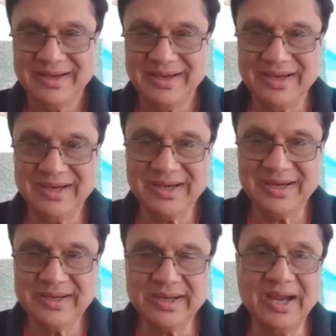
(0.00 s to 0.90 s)

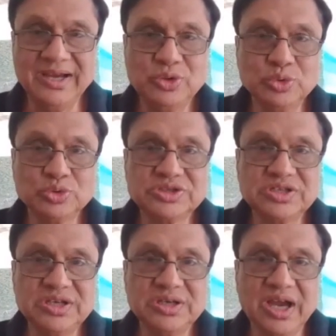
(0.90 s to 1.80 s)
And I
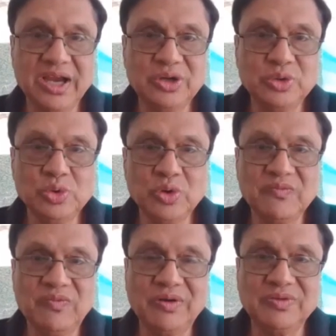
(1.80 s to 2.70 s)
do
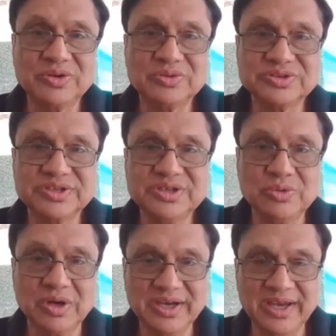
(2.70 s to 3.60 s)
look forward to see
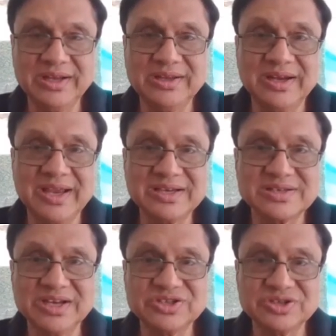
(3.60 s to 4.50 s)
you again in the
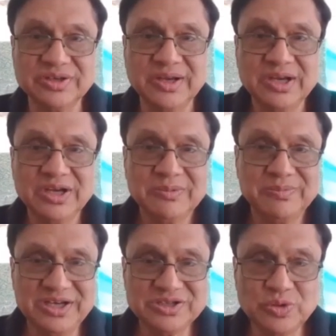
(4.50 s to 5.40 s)
next lecture.
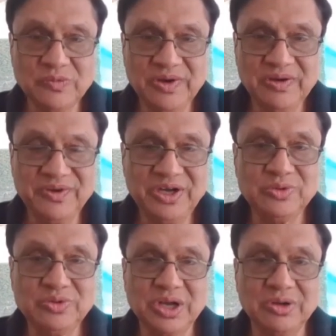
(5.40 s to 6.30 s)
Please do feel
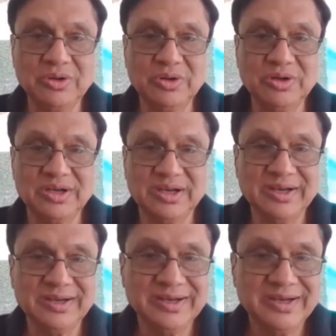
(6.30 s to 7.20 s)
free to download
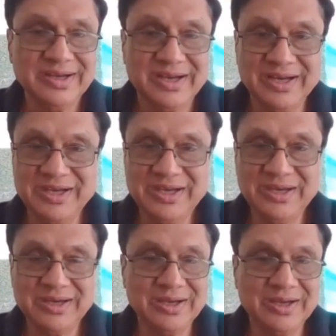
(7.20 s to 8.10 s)

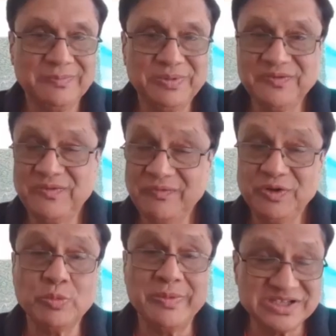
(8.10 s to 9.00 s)
please feel
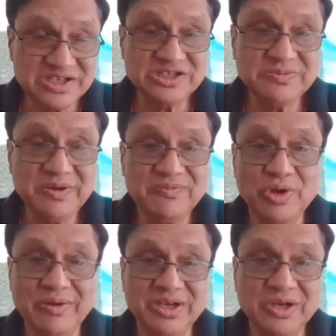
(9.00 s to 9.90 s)
free to message me
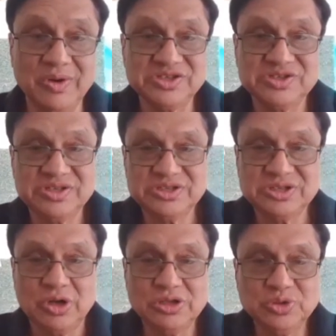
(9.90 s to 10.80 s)
if you have any
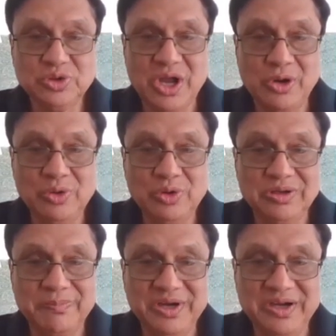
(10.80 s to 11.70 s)
questions and also
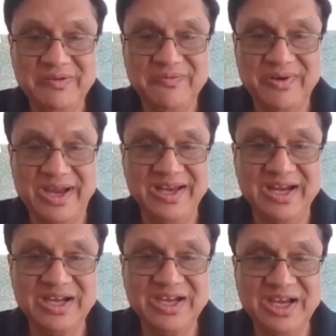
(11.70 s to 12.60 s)
download the PDF
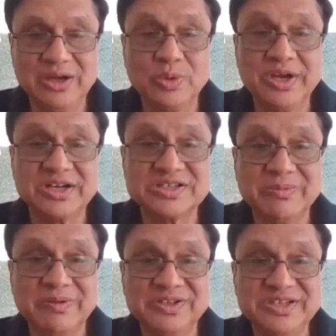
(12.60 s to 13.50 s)
file and take a look at
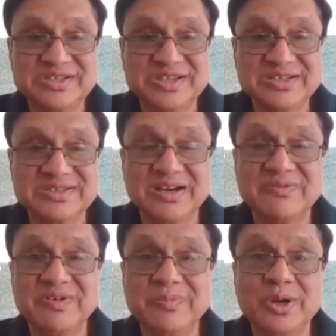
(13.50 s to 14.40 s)
some of these things
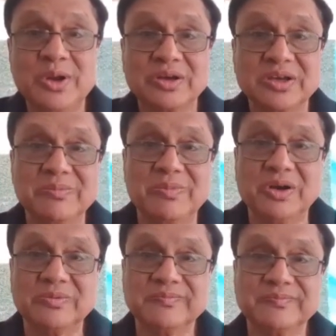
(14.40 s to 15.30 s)
that we have been talking about.